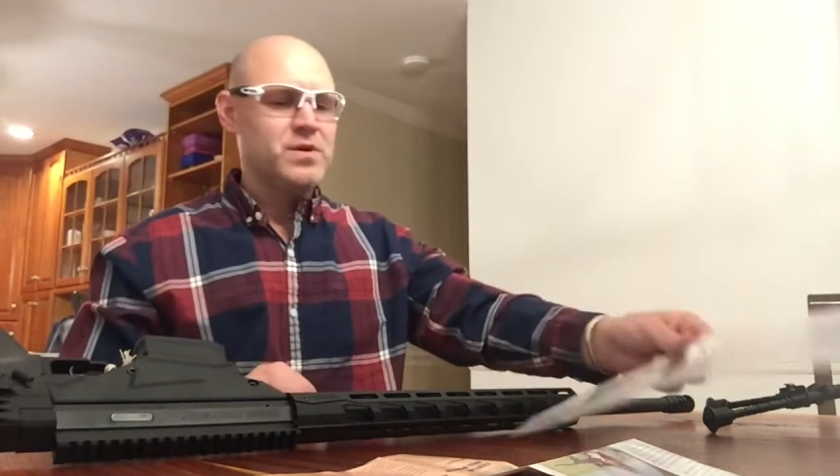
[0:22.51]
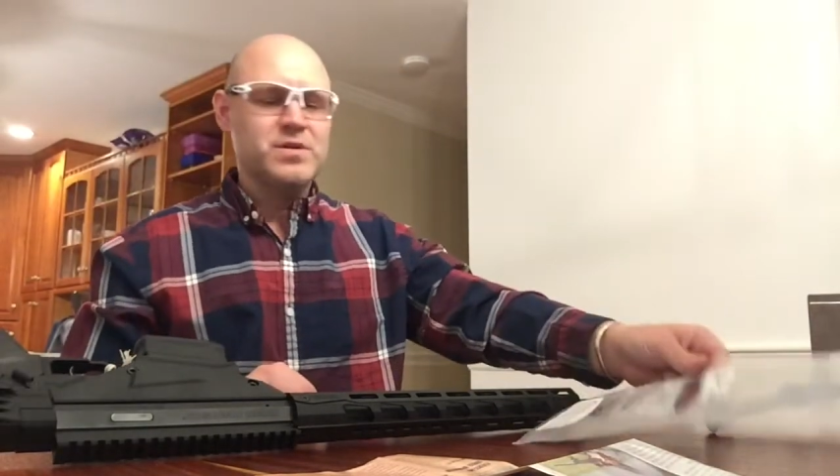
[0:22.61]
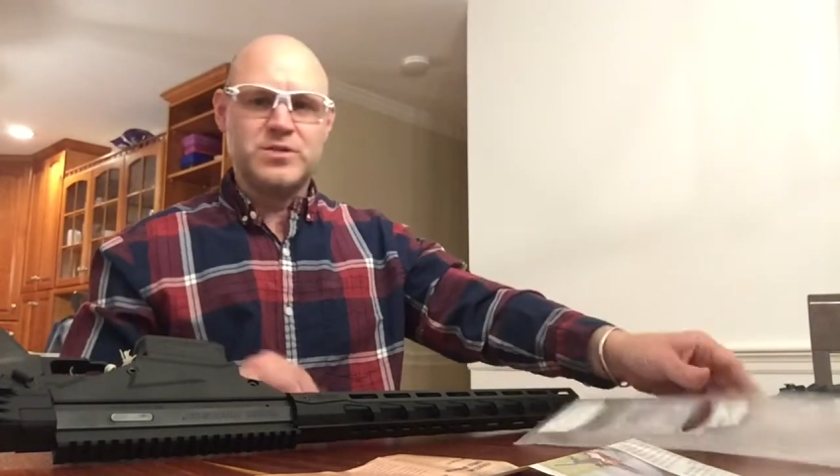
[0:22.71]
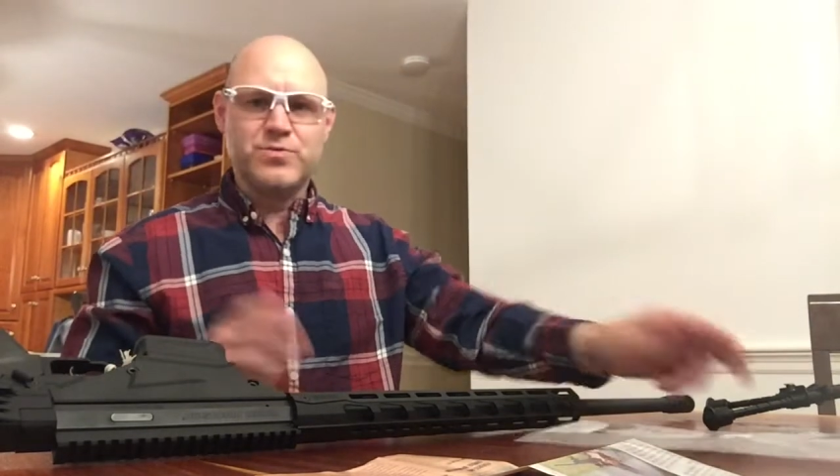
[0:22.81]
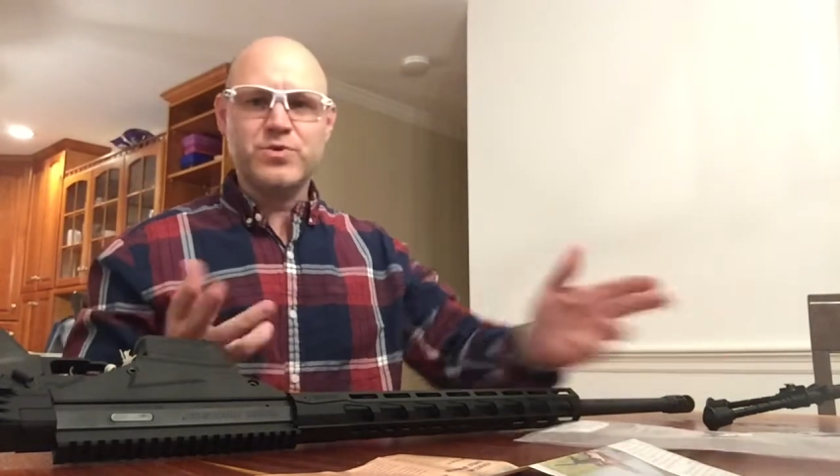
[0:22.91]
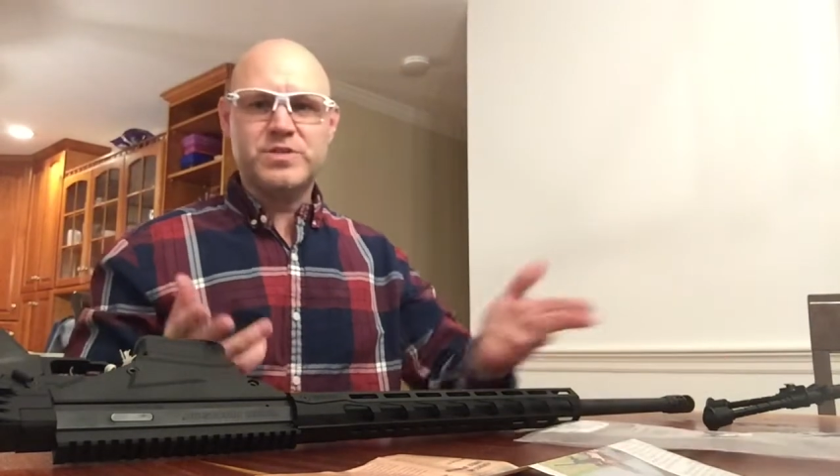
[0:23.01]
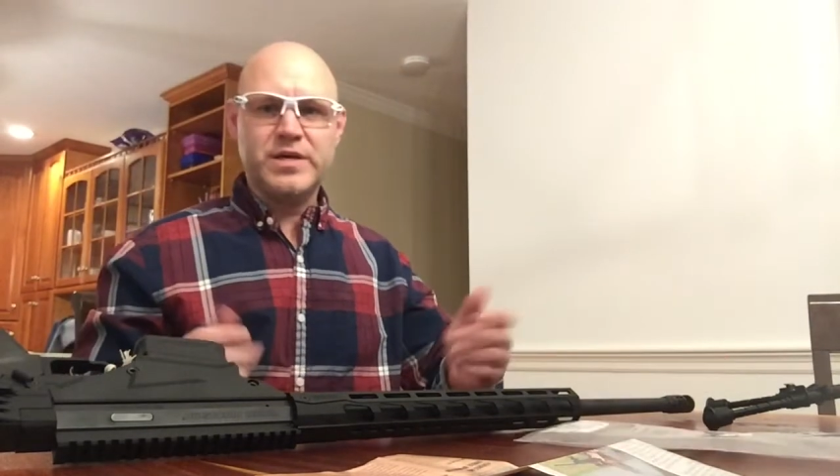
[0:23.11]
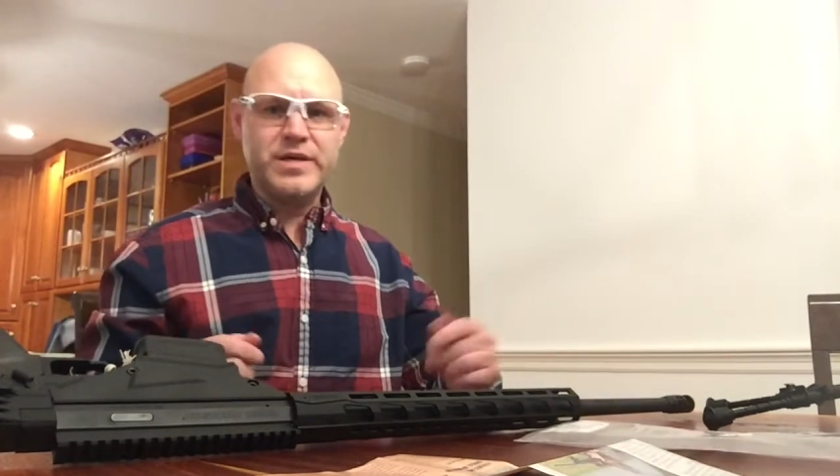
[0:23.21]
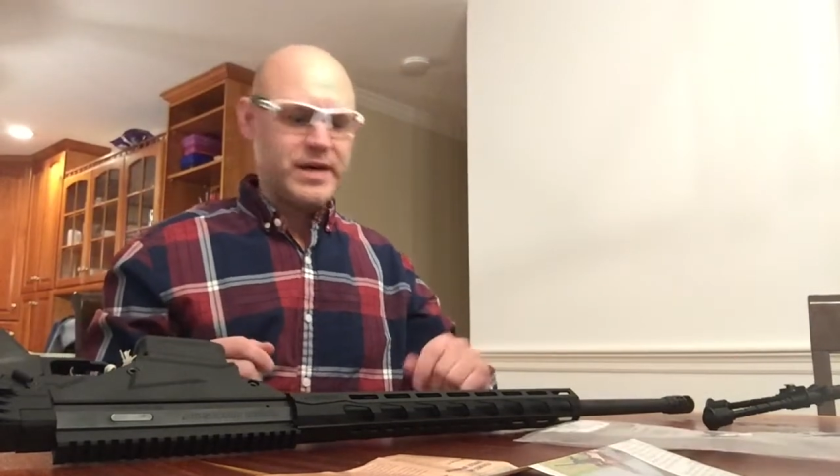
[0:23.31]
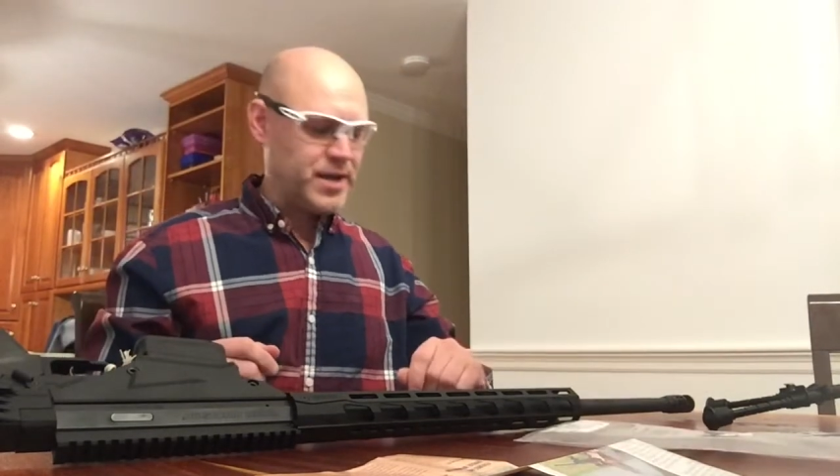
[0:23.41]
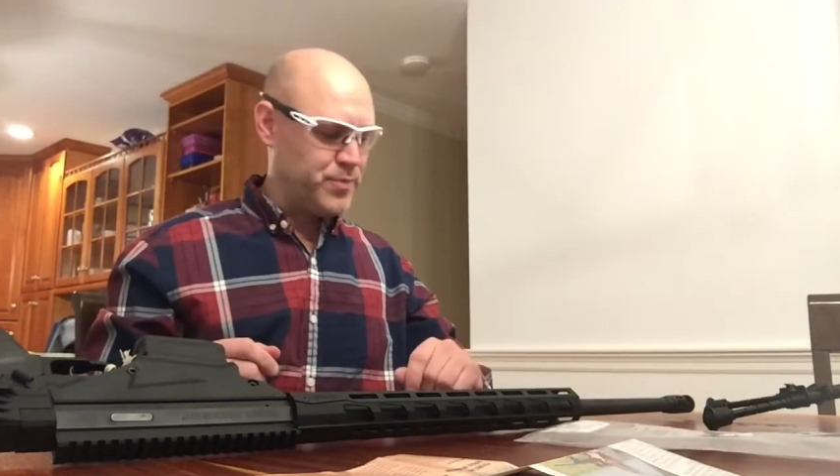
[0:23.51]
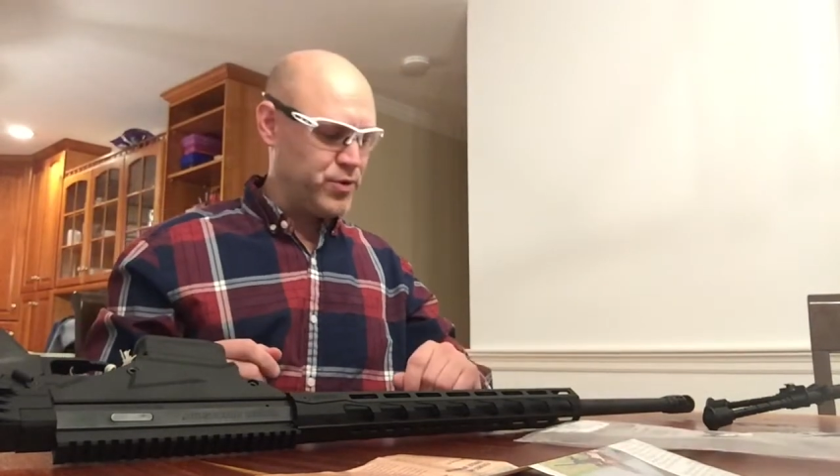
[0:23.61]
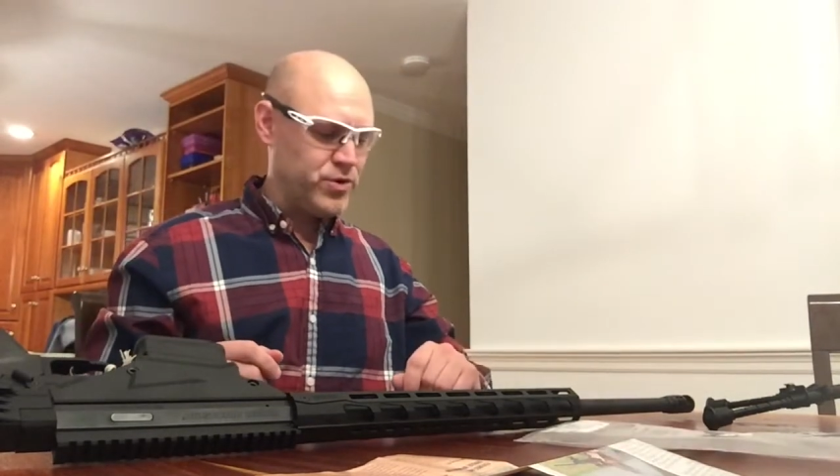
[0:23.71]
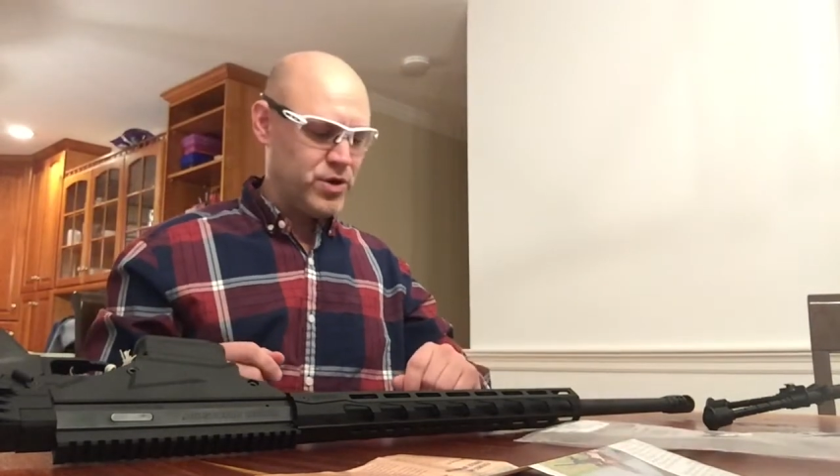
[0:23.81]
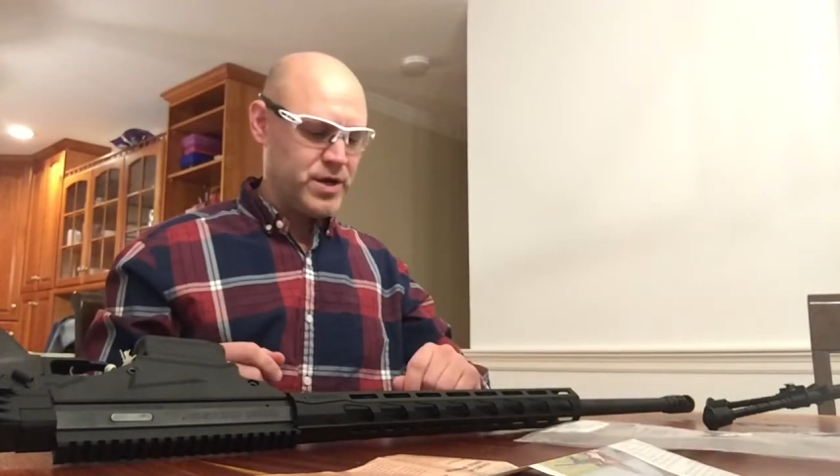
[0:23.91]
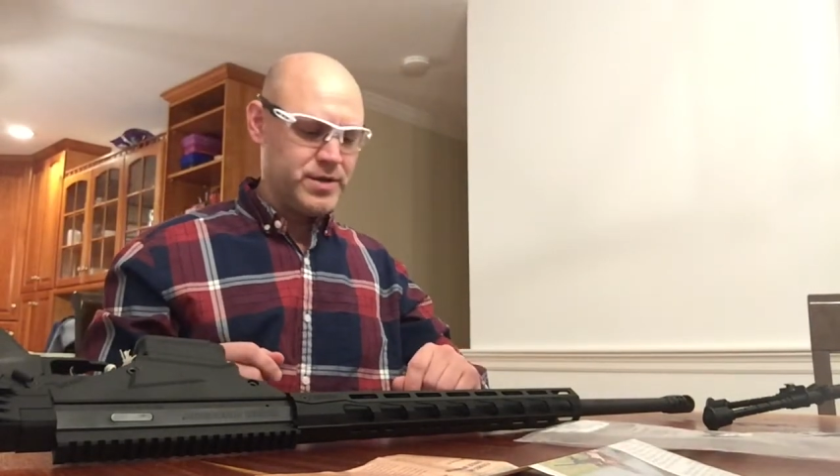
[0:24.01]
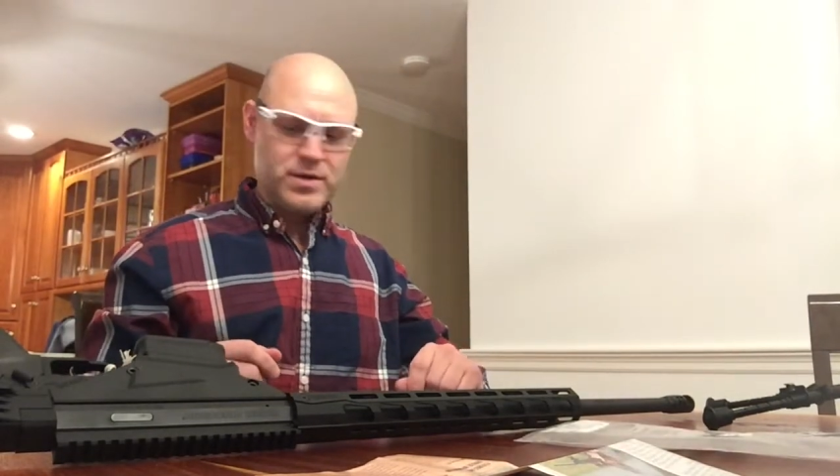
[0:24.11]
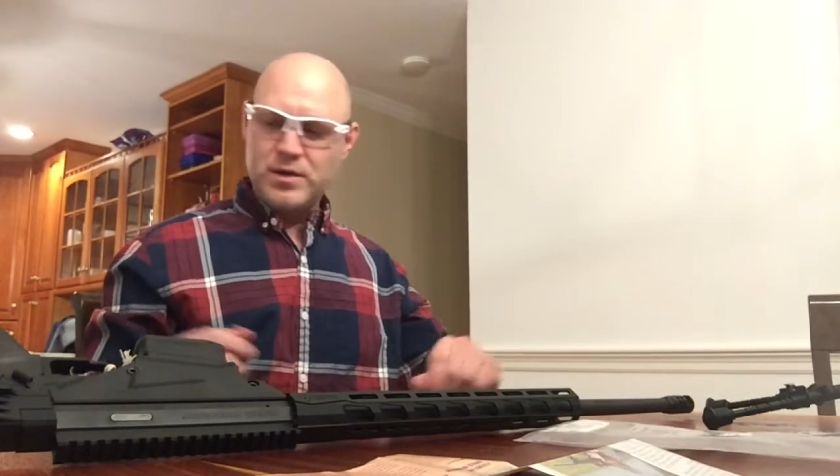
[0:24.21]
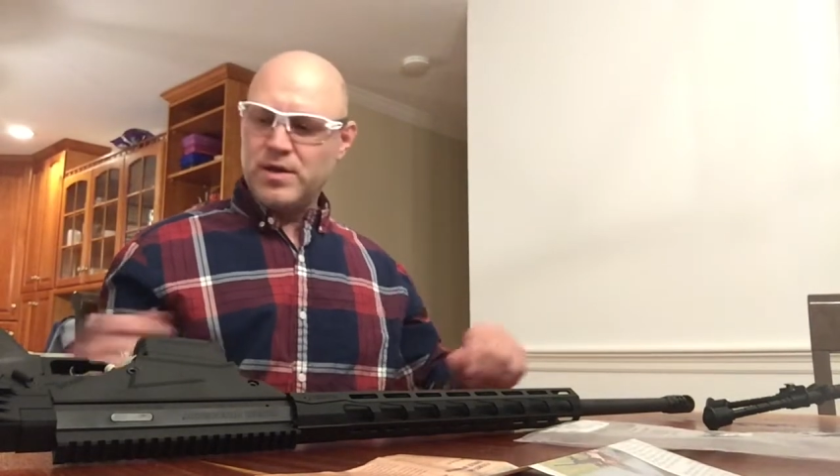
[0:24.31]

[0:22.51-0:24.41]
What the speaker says: Doesn't really tell you how to put it on.